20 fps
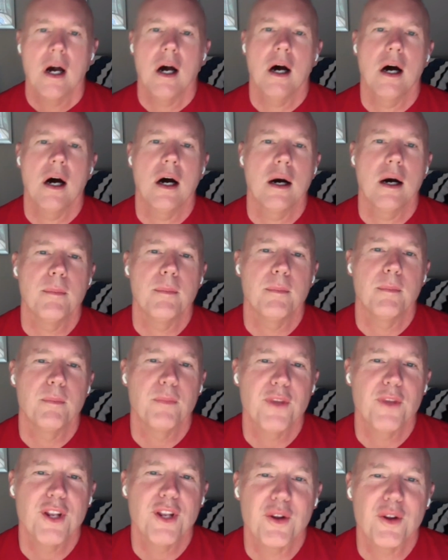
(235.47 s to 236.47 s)

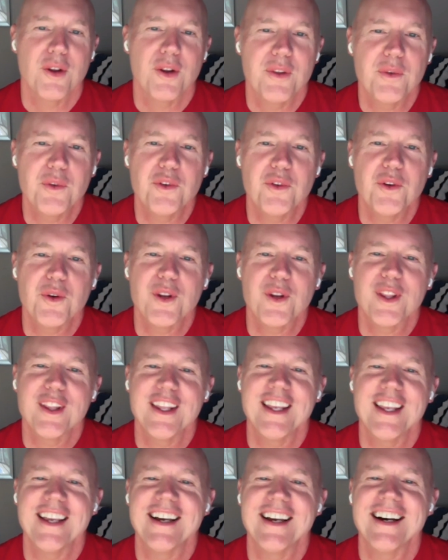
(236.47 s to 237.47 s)
this was during
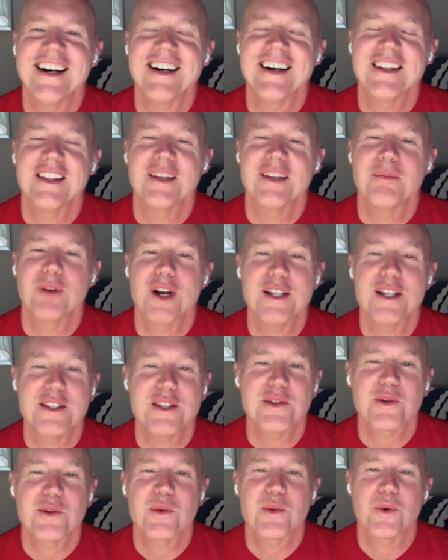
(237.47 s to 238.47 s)
the
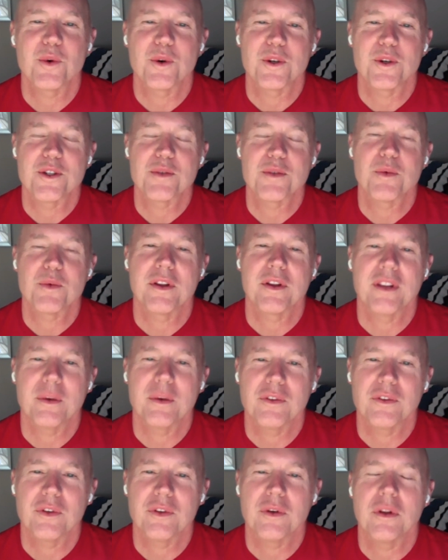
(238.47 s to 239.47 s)
processor wars, where there
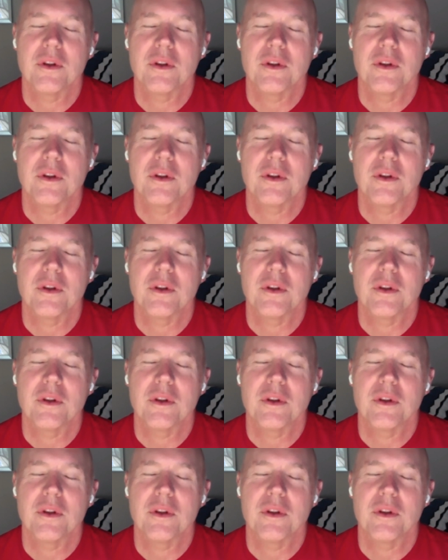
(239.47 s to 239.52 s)
was a